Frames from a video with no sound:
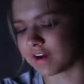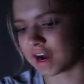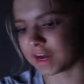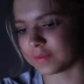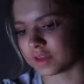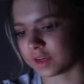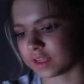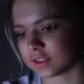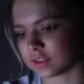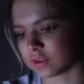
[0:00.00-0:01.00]
vibes. Okay,
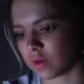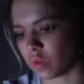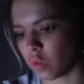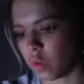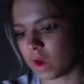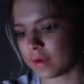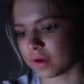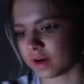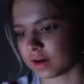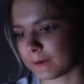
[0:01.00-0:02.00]
this is way
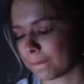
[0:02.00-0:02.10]
better.